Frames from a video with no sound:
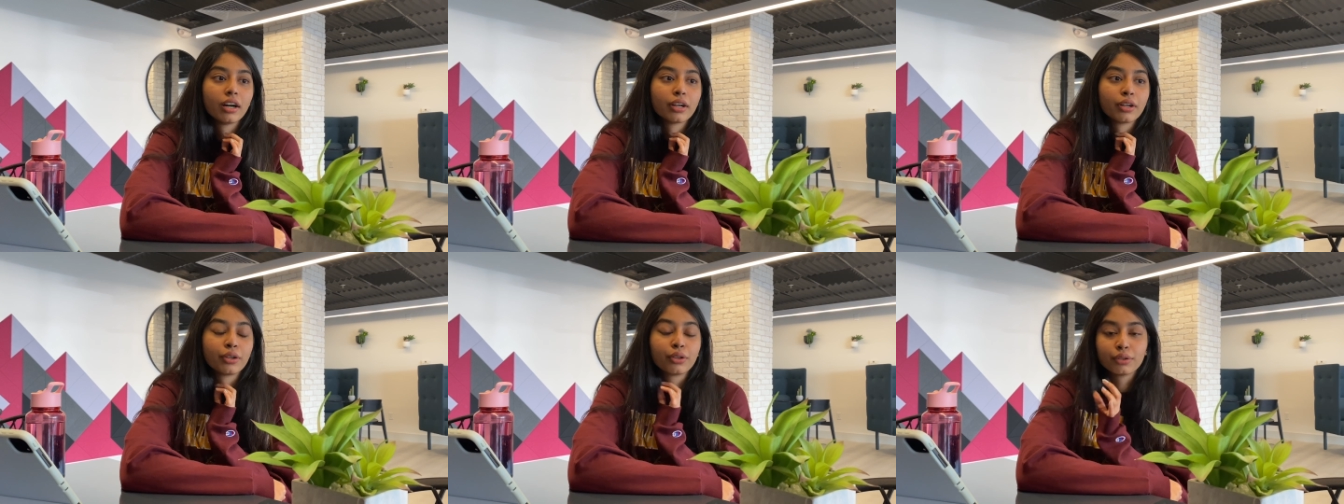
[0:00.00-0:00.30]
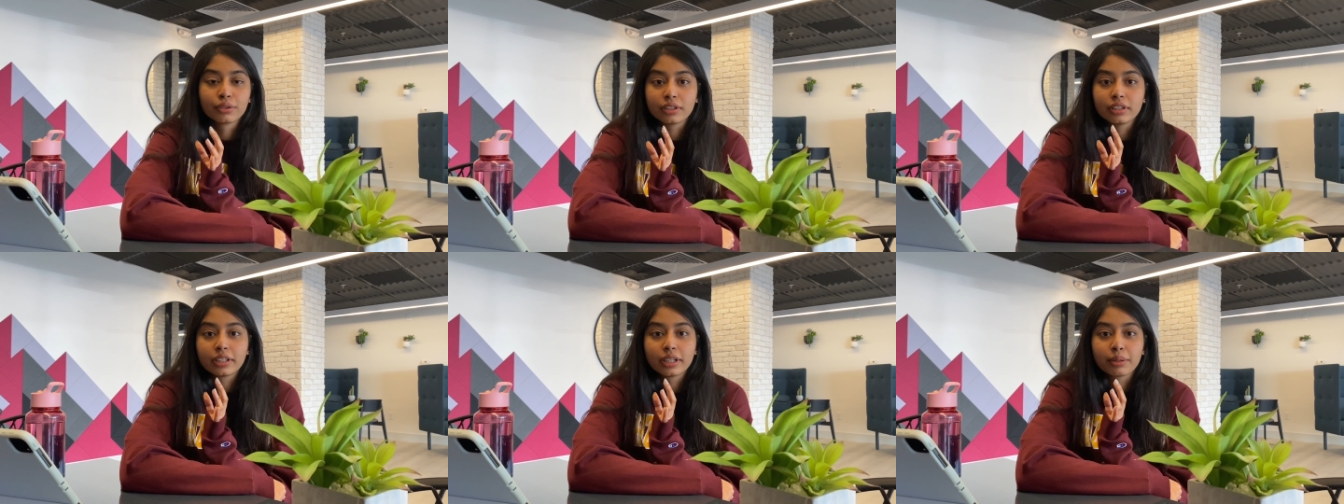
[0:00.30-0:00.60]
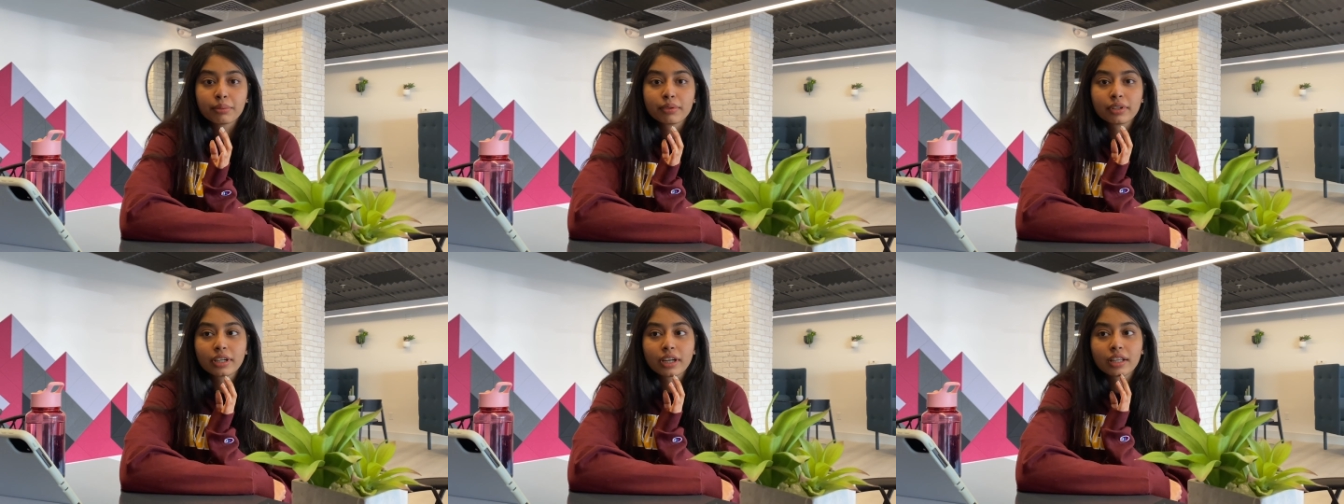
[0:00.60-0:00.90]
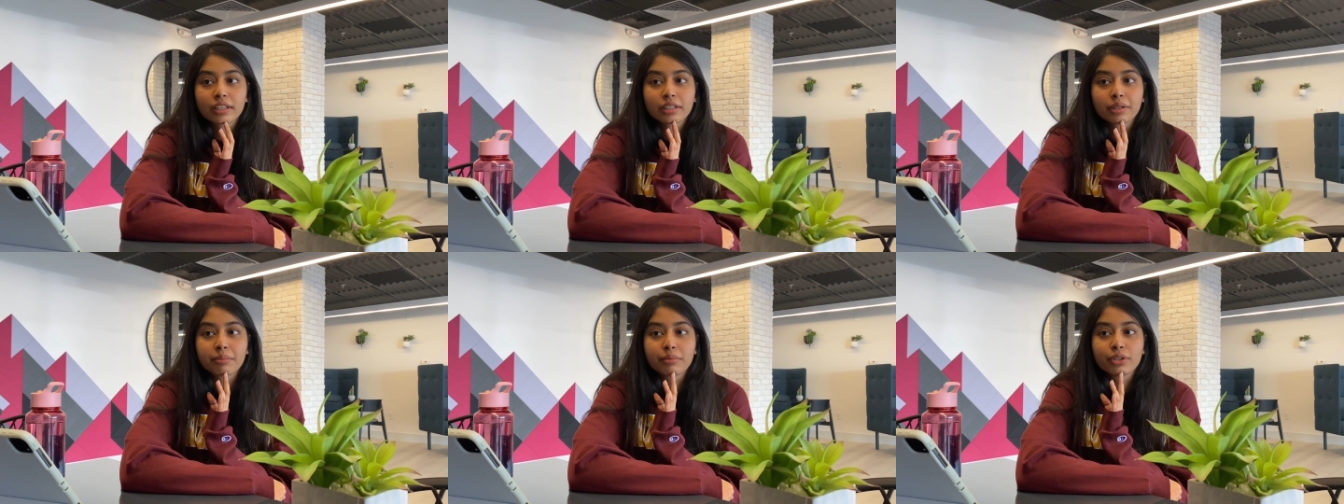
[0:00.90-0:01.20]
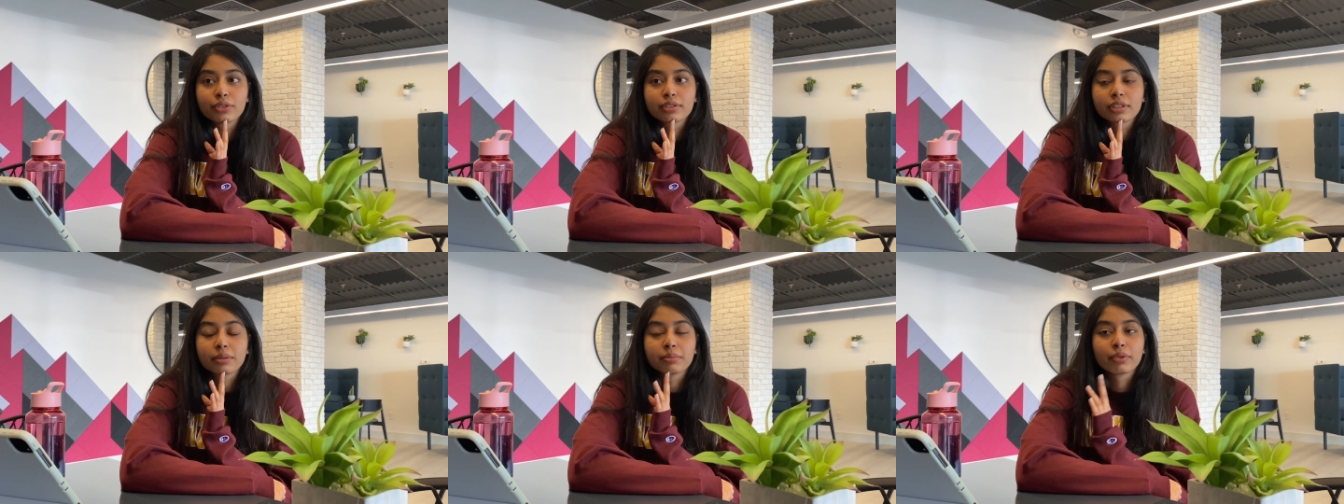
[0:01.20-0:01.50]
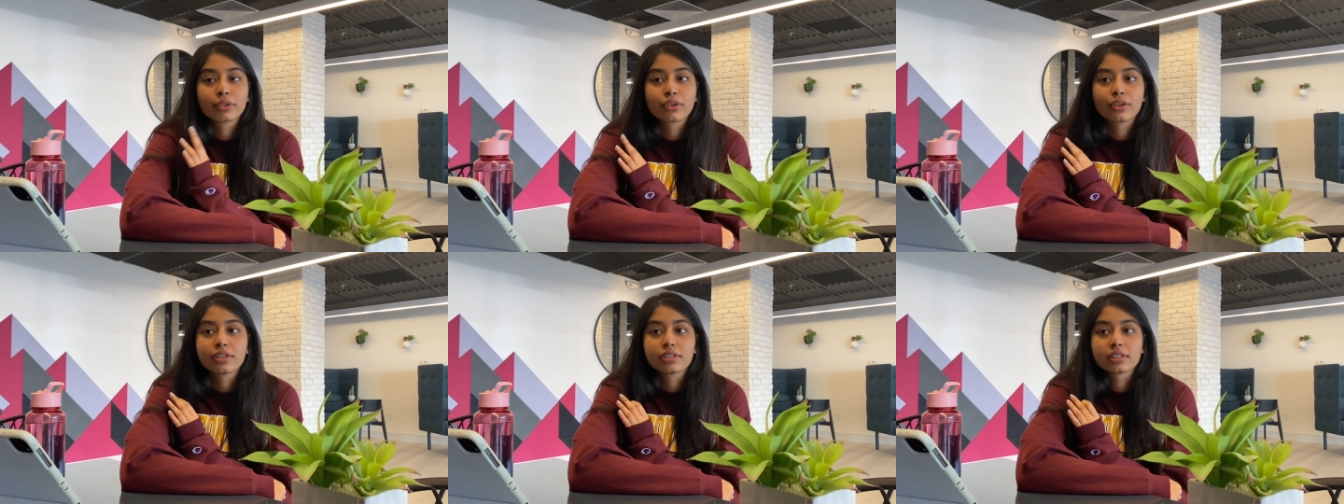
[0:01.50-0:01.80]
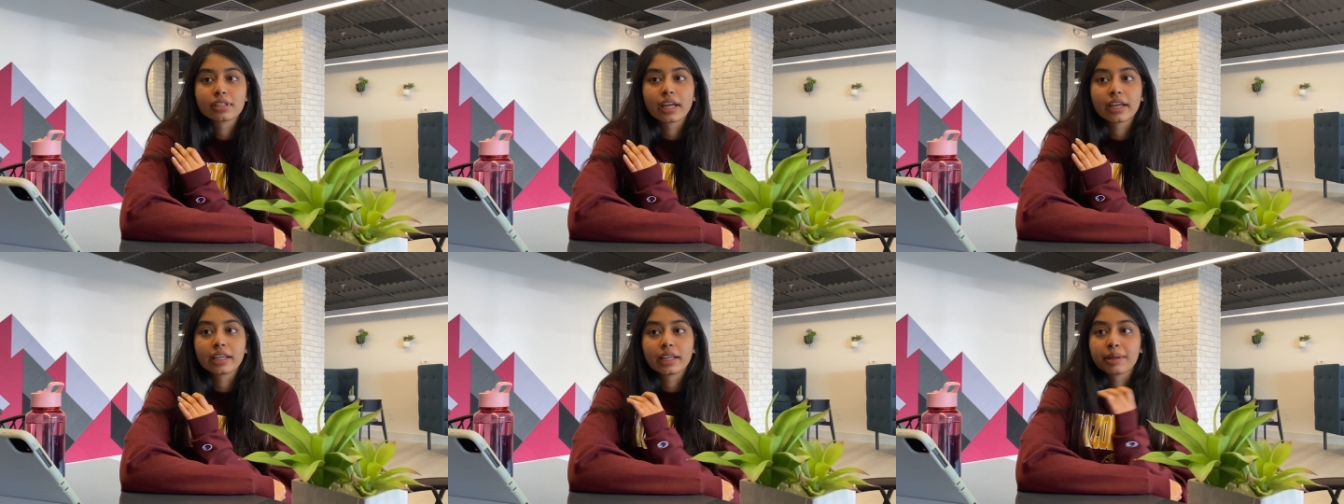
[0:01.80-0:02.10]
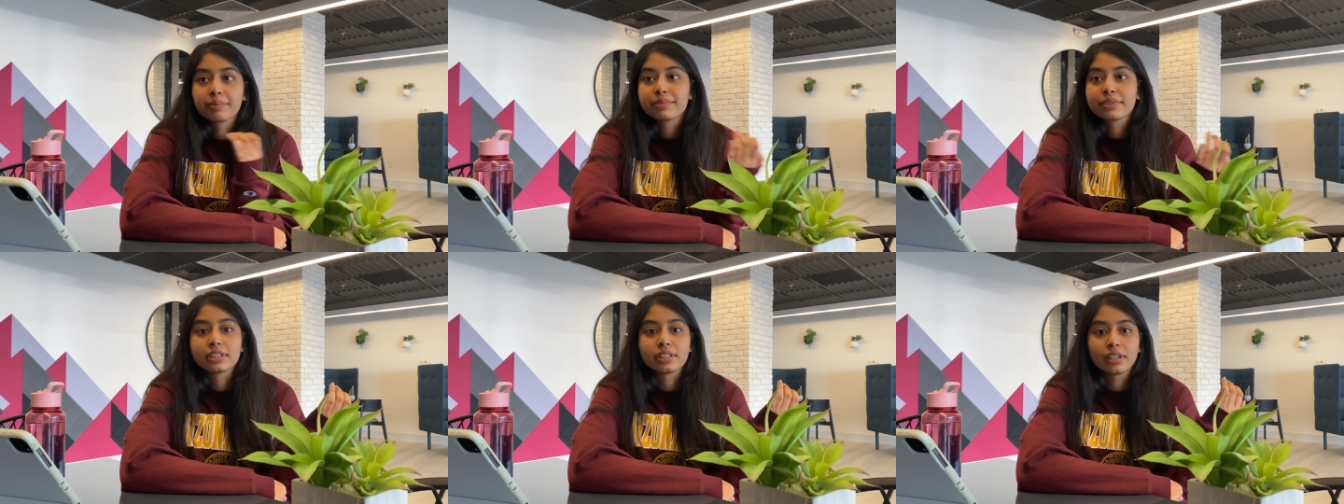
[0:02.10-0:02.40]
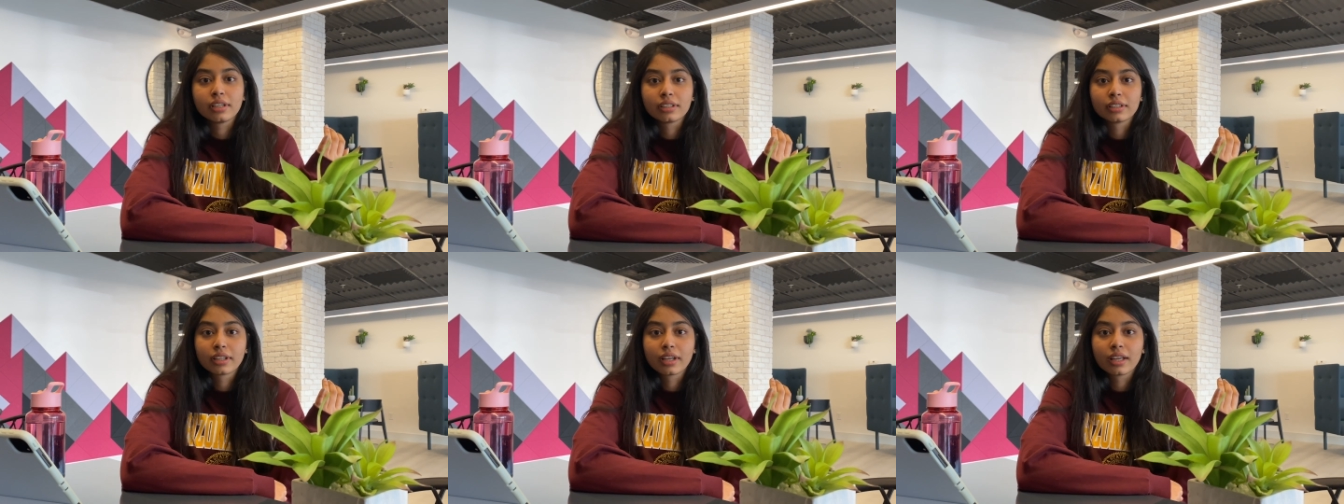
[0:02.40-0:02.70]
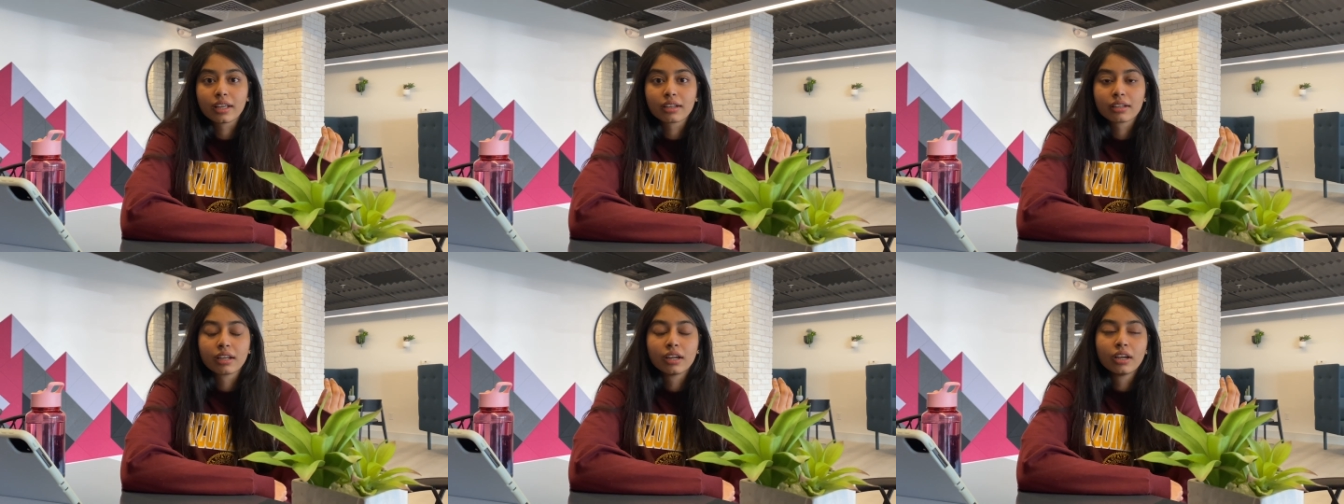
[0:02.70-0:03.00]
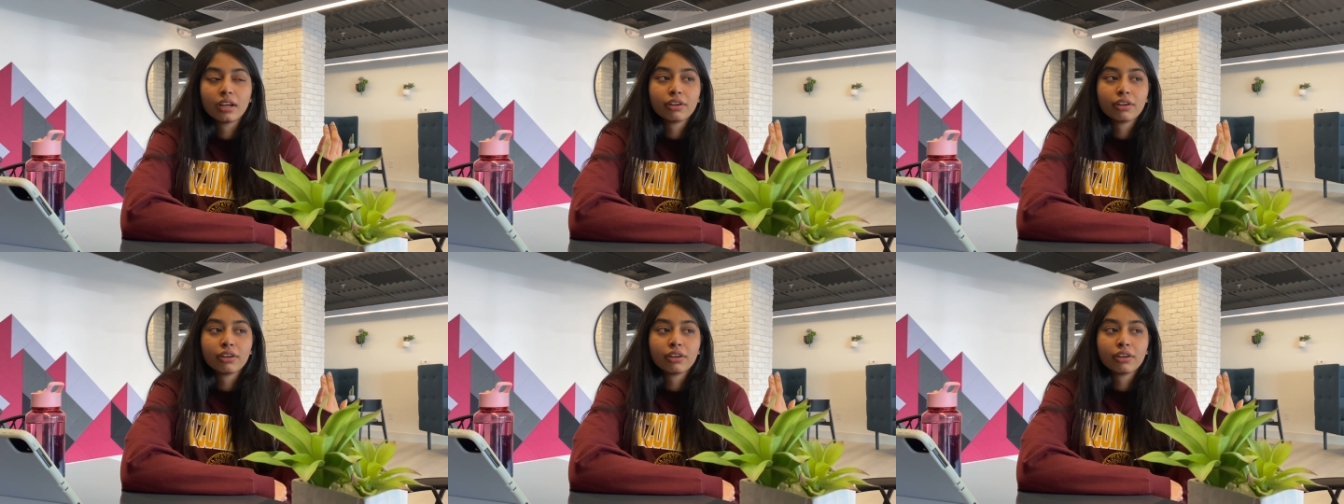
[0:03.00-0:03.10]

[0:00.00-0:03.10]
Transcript: good they were at the music because I kept seeing their